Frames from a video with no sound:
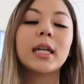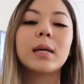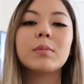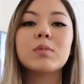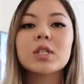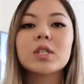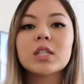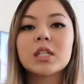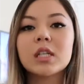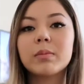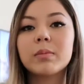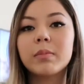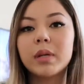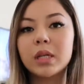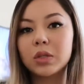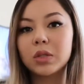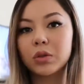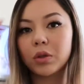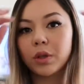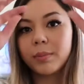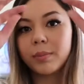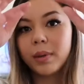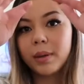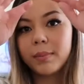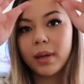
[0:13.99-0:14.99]
I'm just going to be
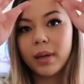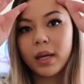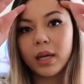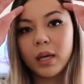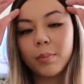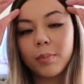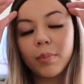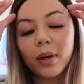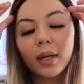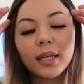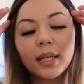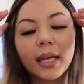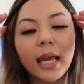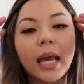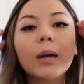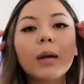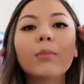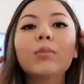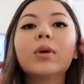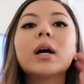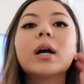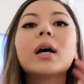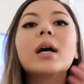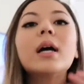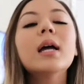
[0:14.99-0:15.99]
doing my makeup on
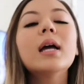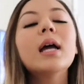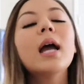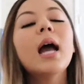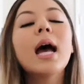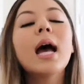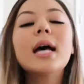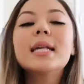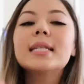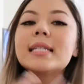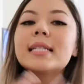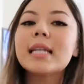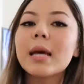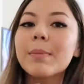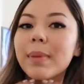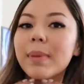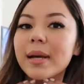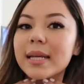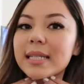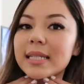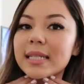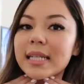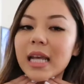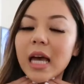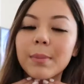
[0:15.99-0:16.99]
camera, a
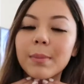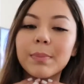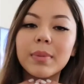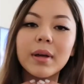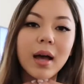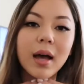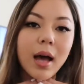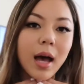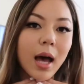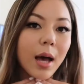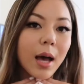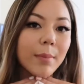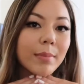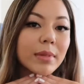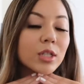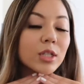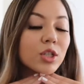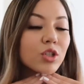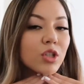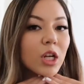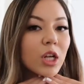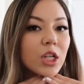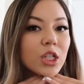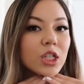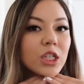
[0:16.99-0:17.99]
step-by-step
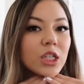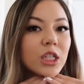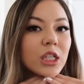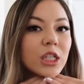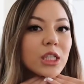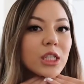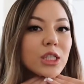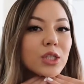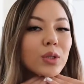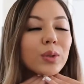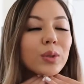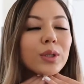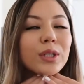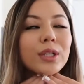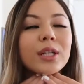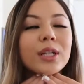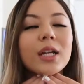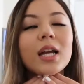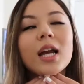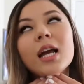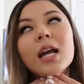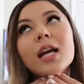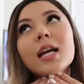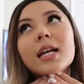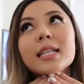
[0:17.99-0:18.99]
instructions or
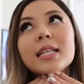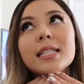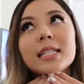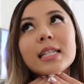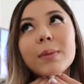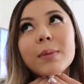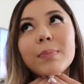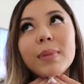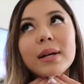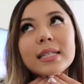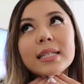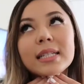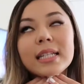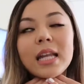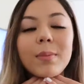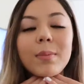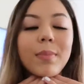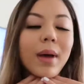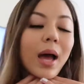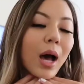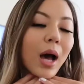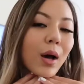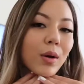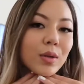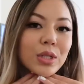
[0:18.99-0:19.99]
step-by-step
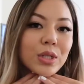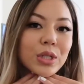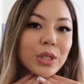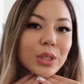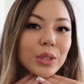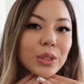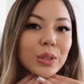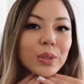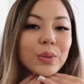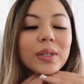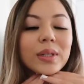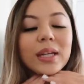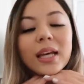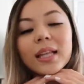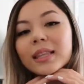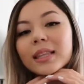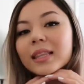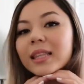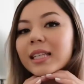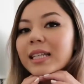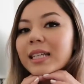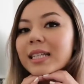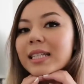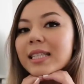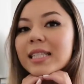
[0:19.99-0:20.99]
how to get
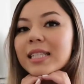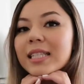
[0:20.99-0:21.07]
this